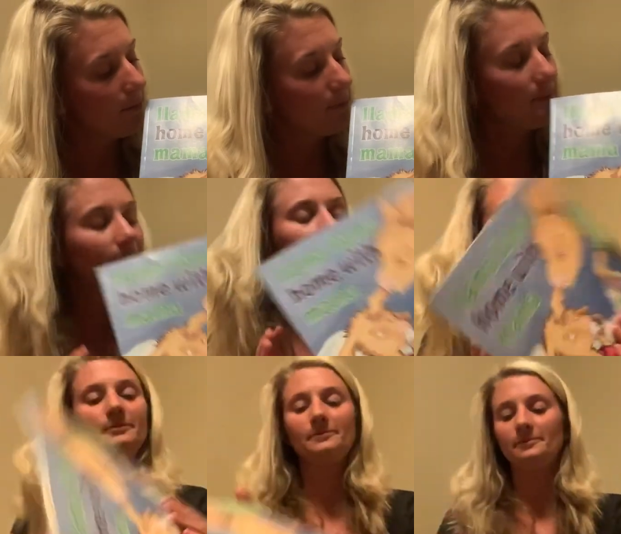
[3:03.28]

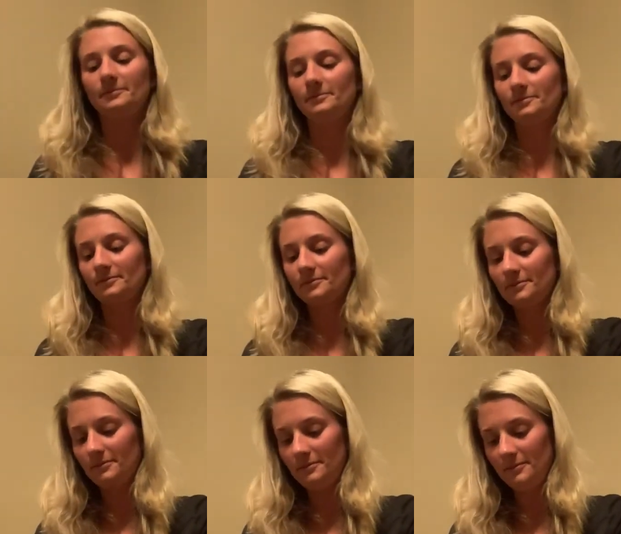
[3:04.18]

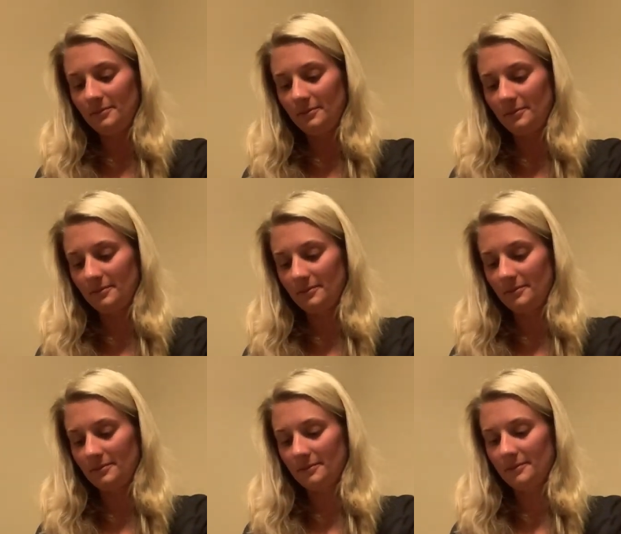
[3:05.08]

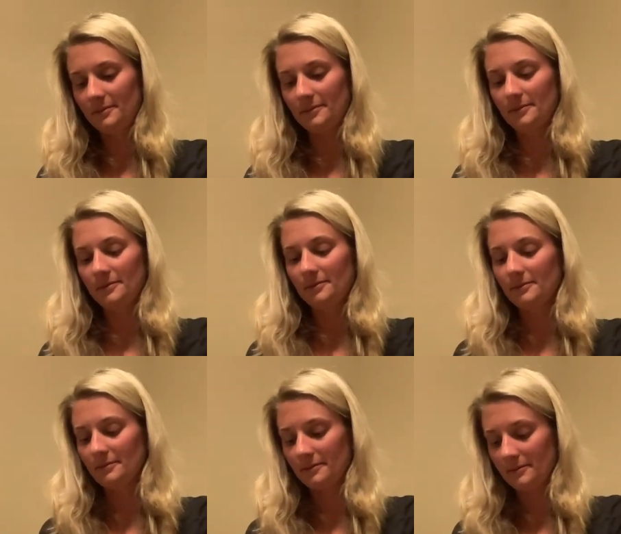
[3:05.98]

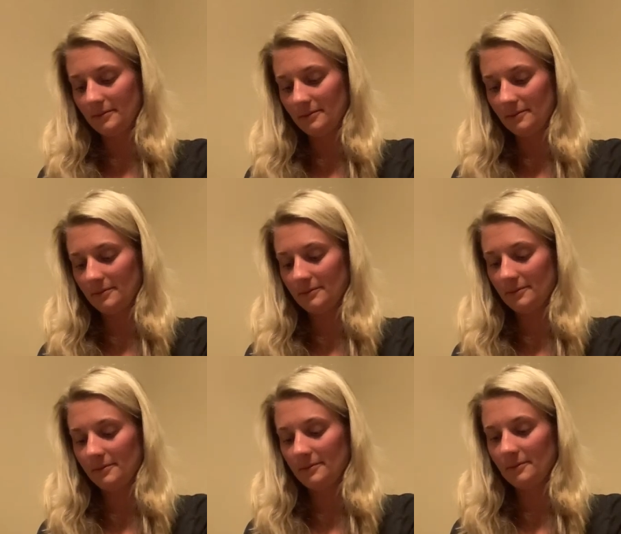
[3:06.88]

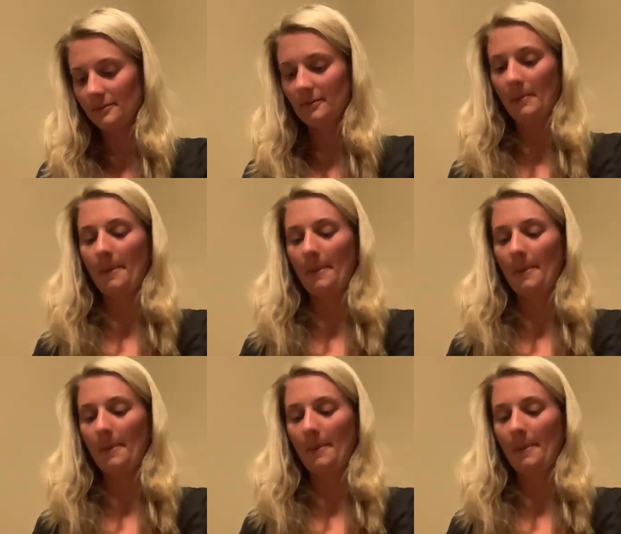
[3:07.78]
Nobody speaks.